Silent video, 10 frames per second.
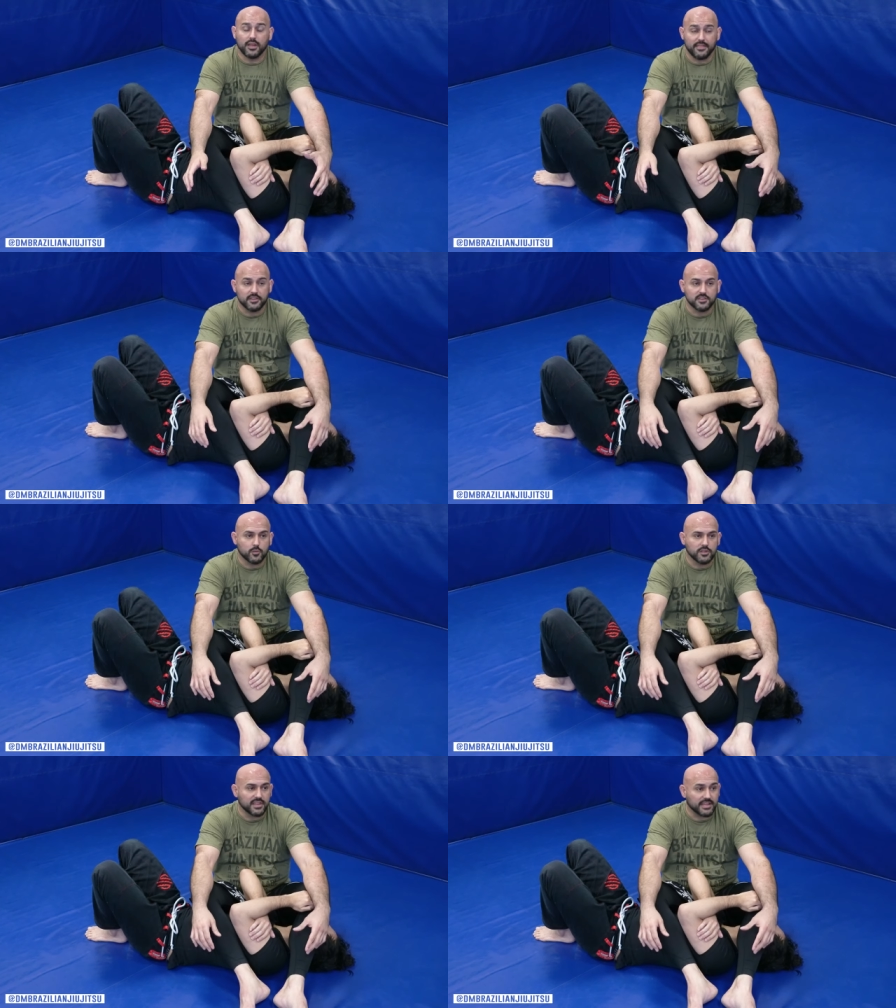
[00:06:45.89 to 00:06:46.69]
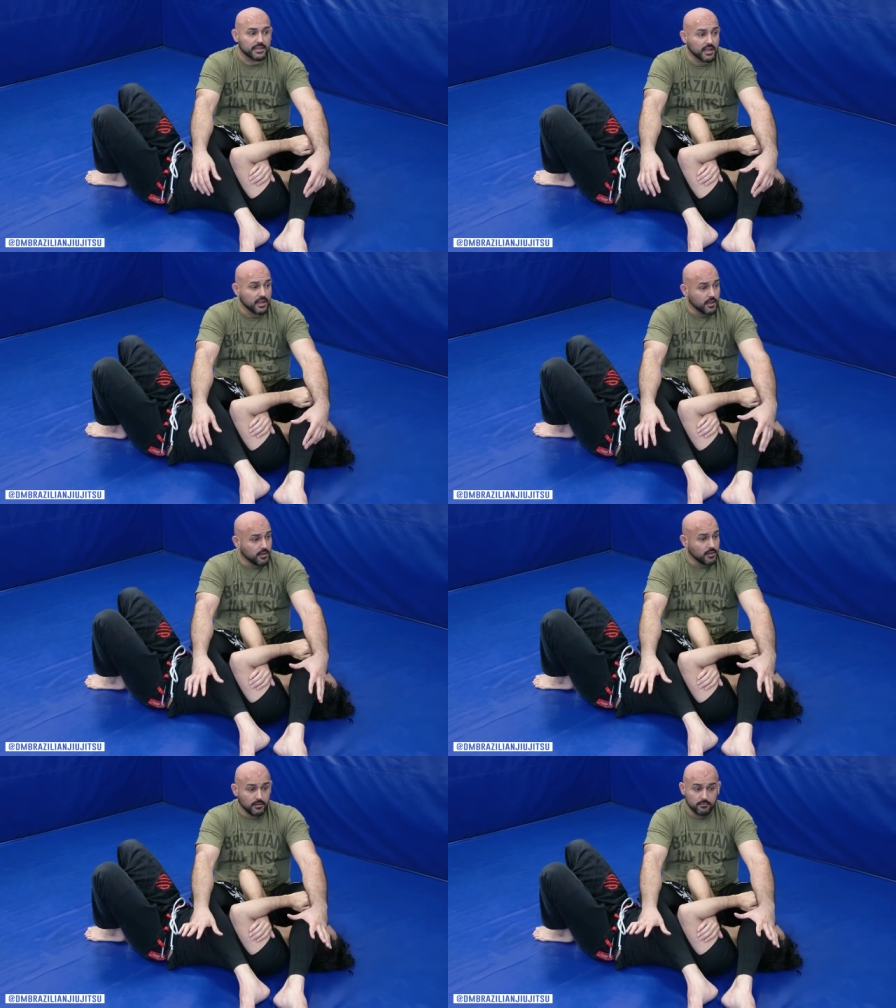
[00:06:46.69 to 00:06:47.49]
And this one's like,
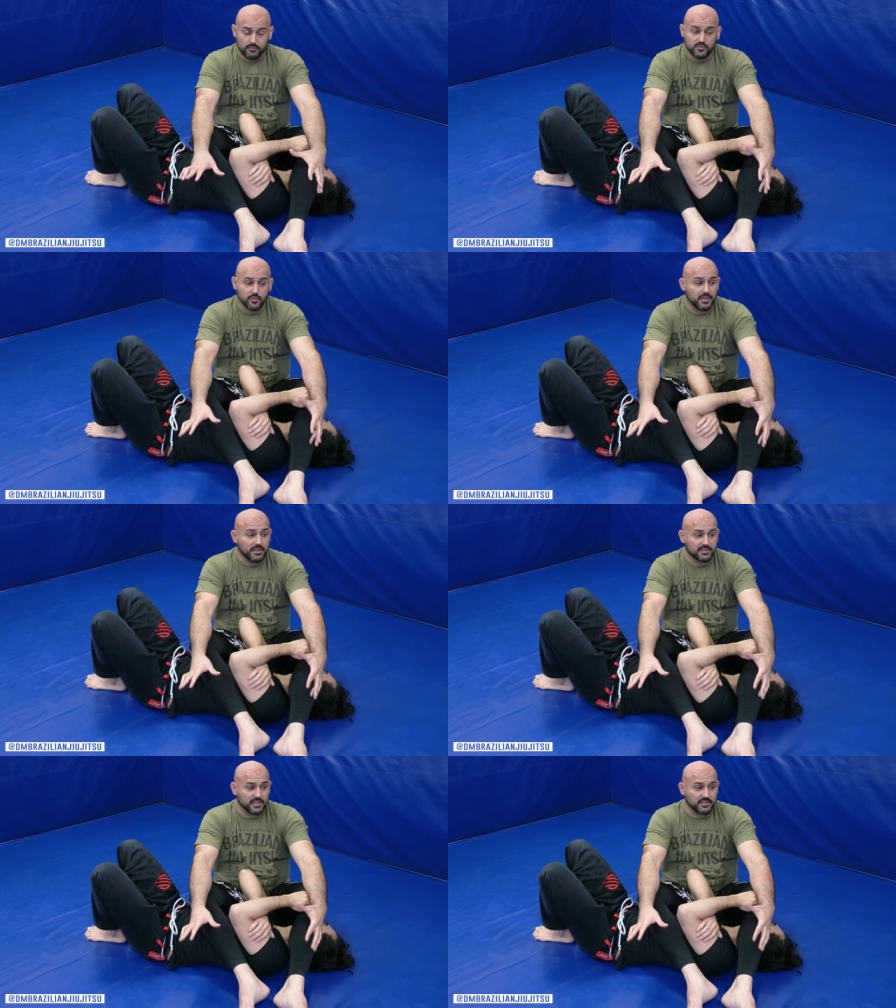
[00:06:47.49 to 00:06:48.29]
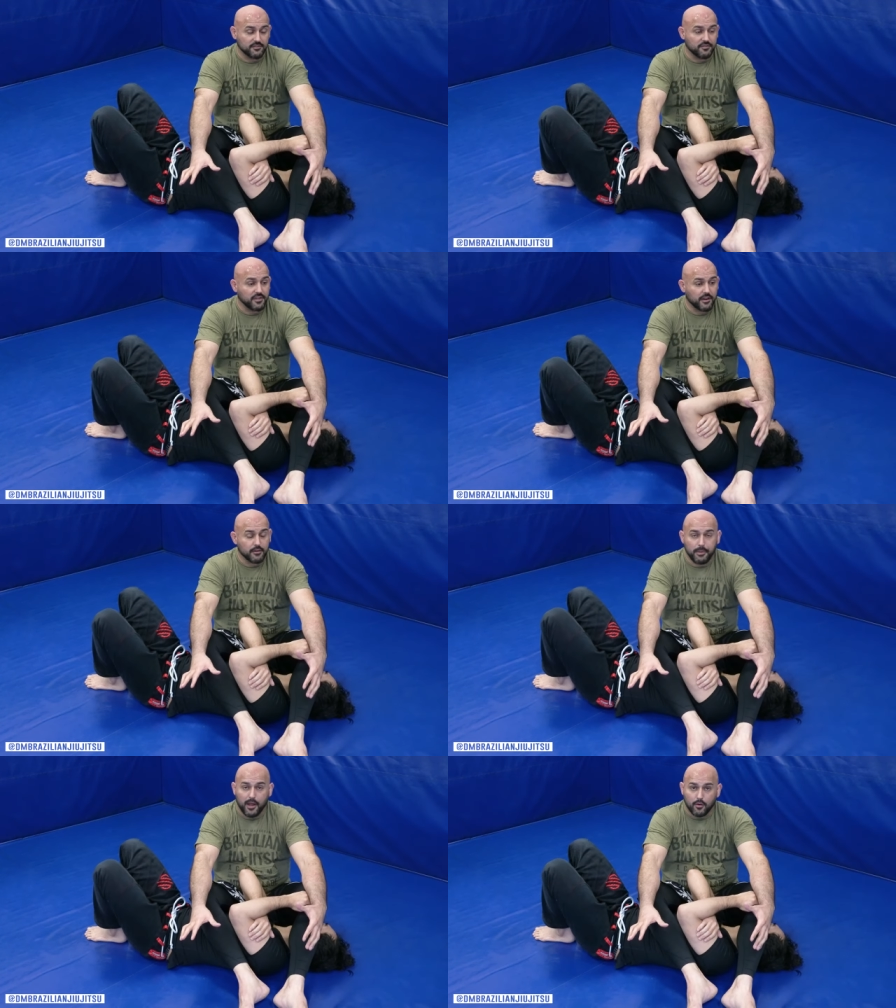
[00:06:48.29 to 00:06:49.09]
to me, it's, it's
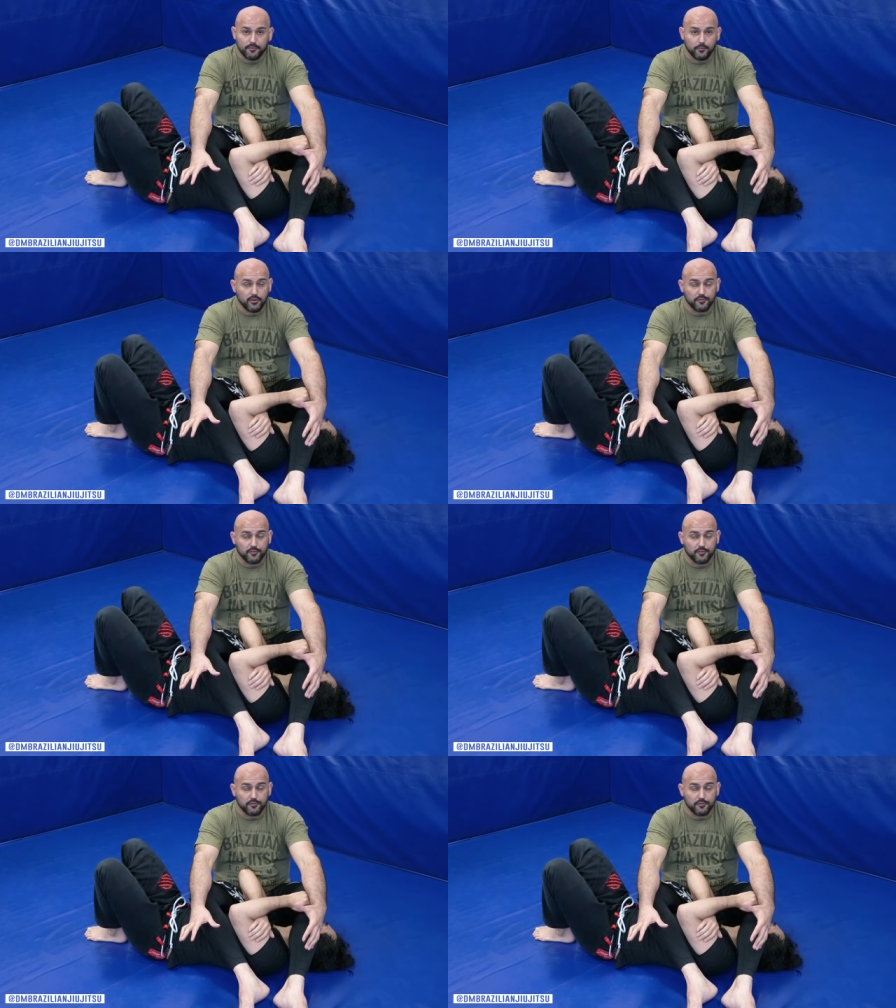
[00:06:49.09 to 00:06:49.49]
very powerful.